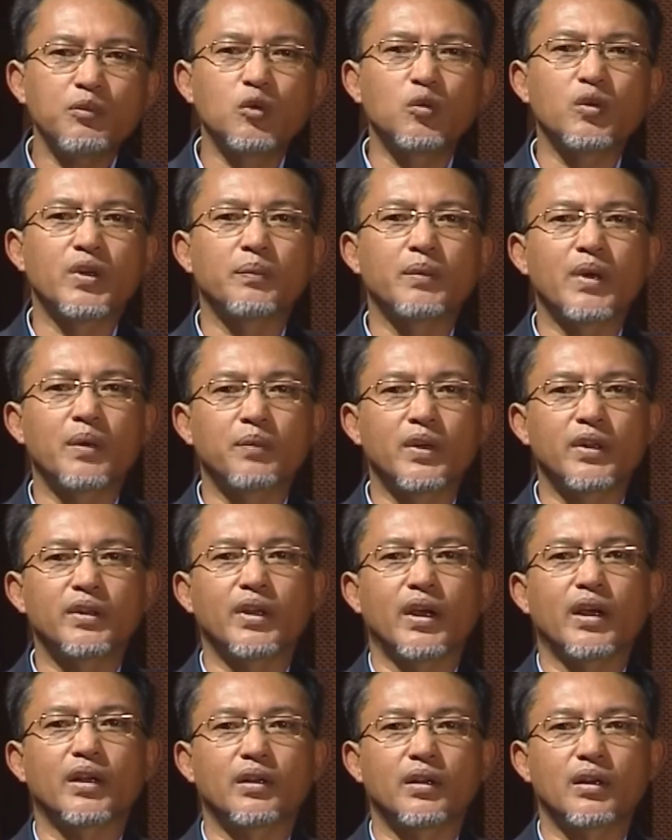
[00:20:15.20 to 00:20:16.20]
remember
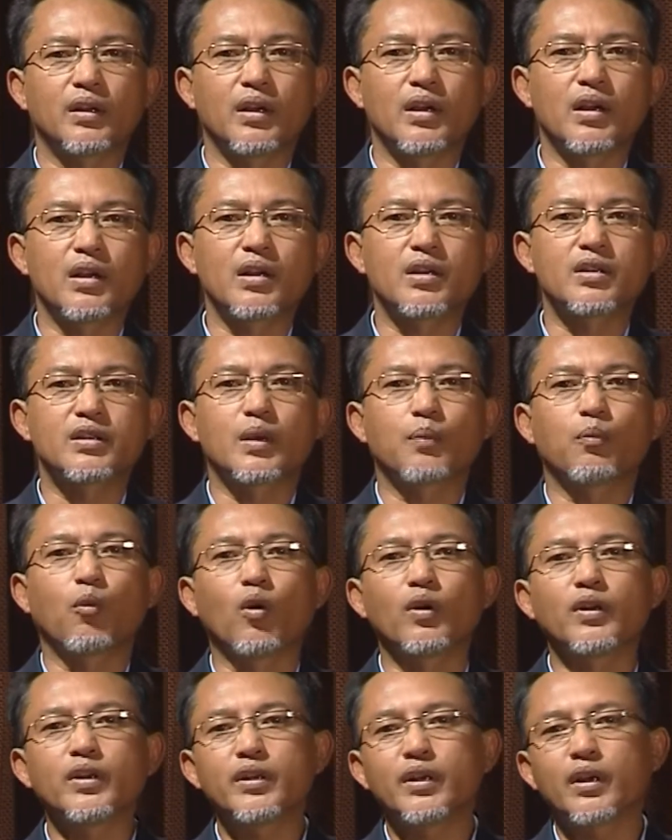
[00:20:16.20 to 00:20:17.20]
that it is a
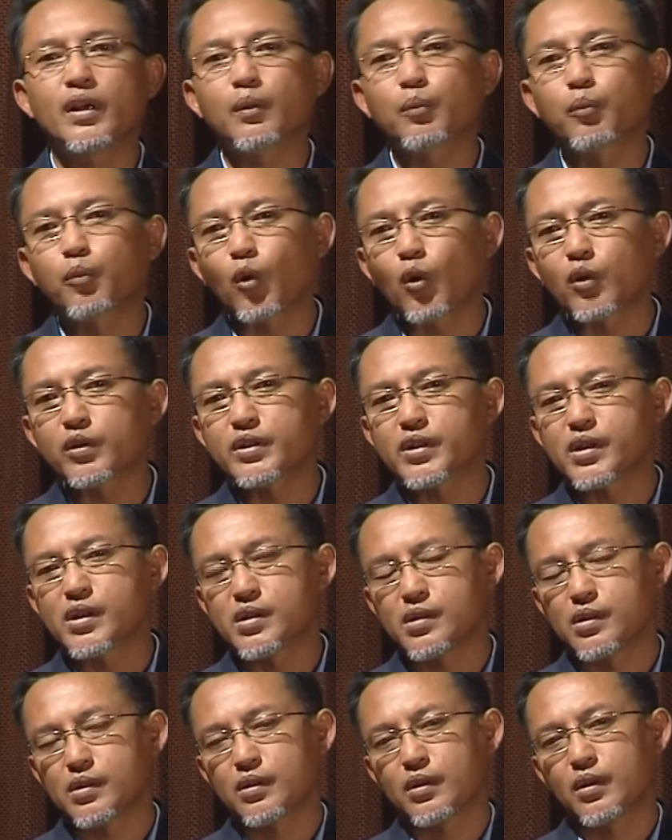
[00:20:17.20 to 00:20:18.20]
political
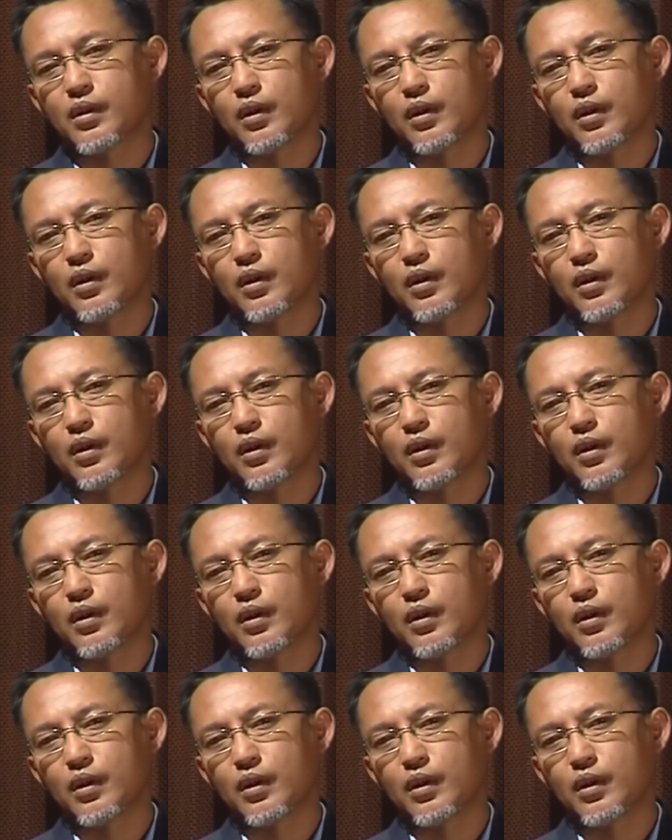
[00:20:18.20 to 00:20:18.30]
process